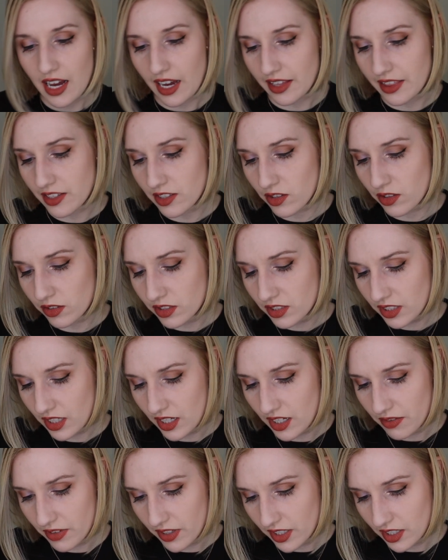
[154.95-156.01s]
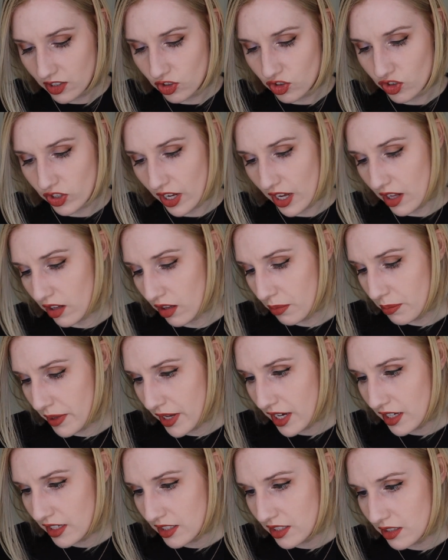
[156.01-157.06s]
Uh, this looks kind of like a gel
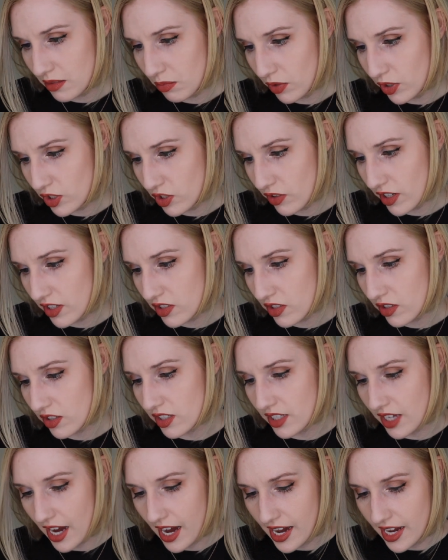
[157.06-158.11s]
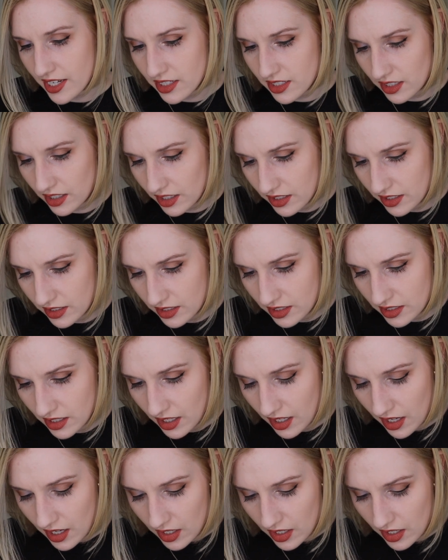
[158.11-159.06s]
based moisturizer. Yeah, it does.